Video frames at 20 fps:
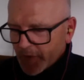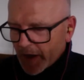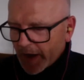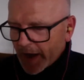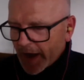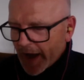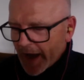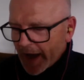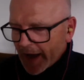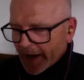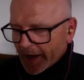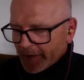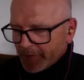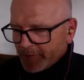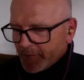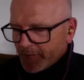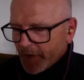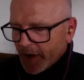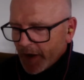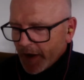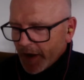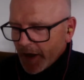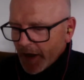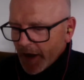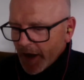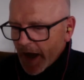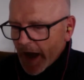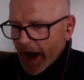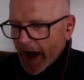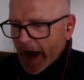And
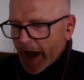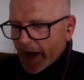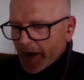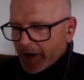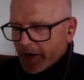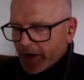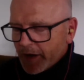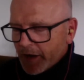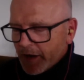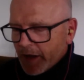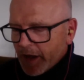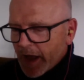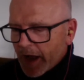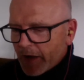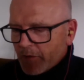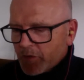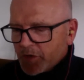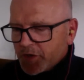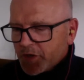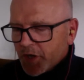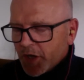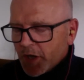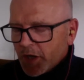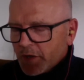I would